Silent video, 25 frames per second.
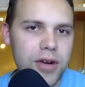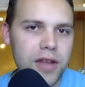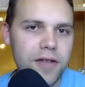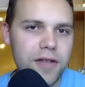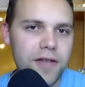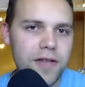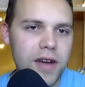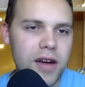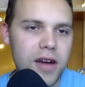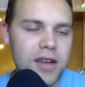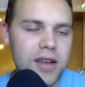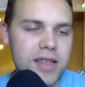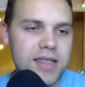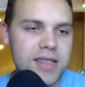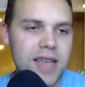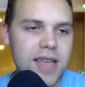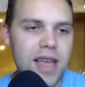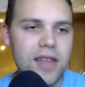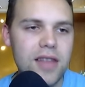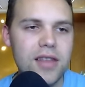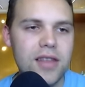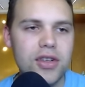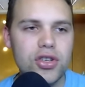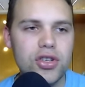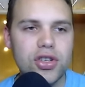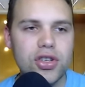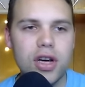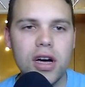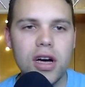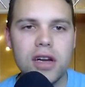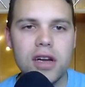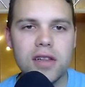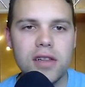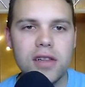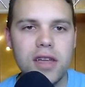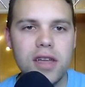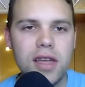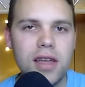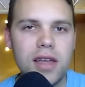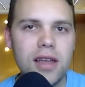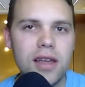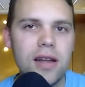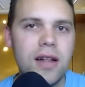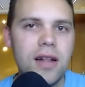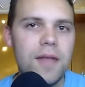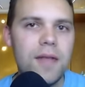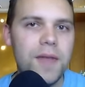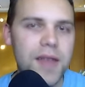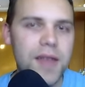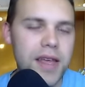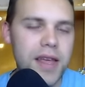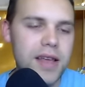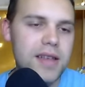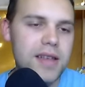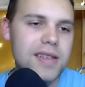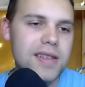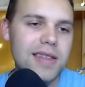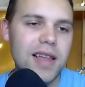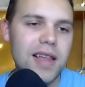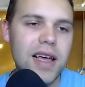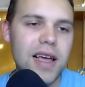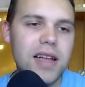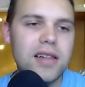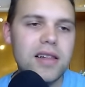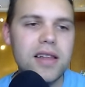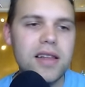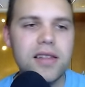fair to say that Zhongli is likely